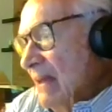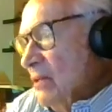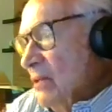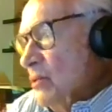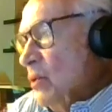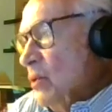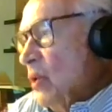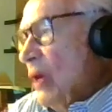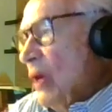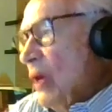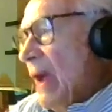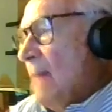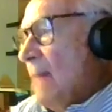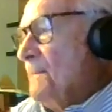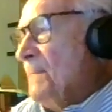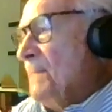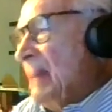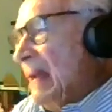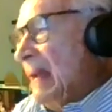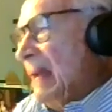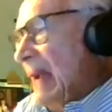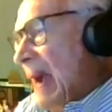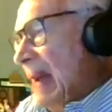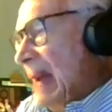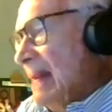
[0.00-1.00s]
You have
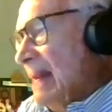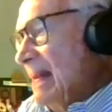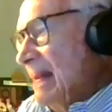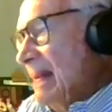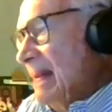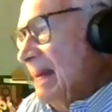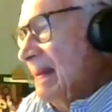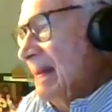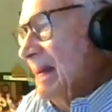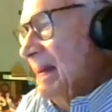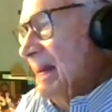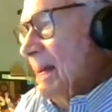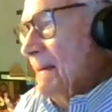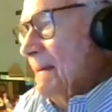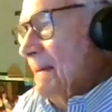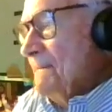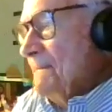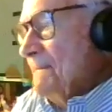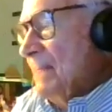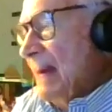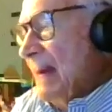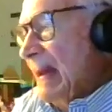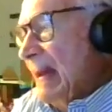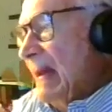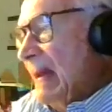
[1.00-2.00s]
begun
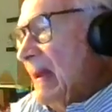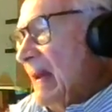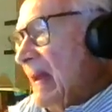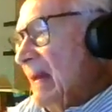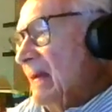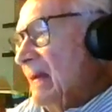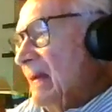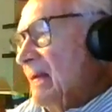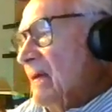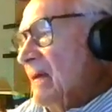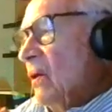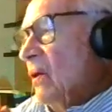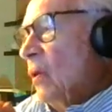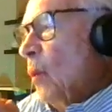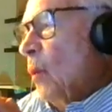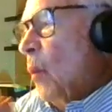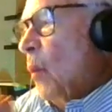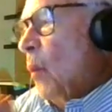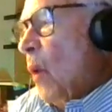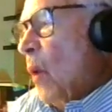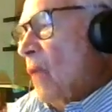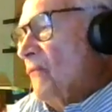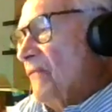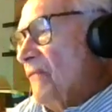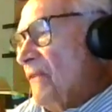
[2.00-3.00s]
bringing
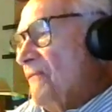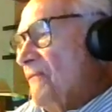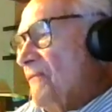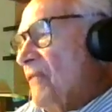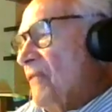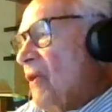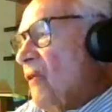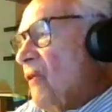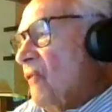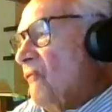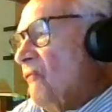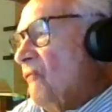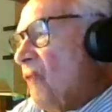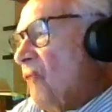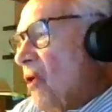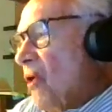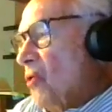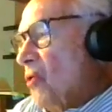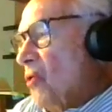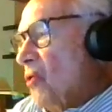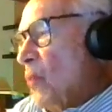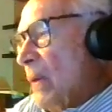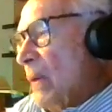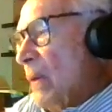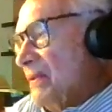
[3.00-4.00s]
WOFAPS
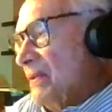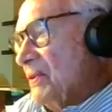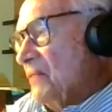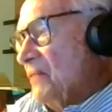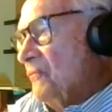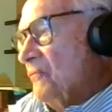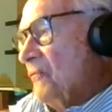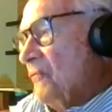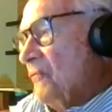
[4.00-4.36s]
forwards.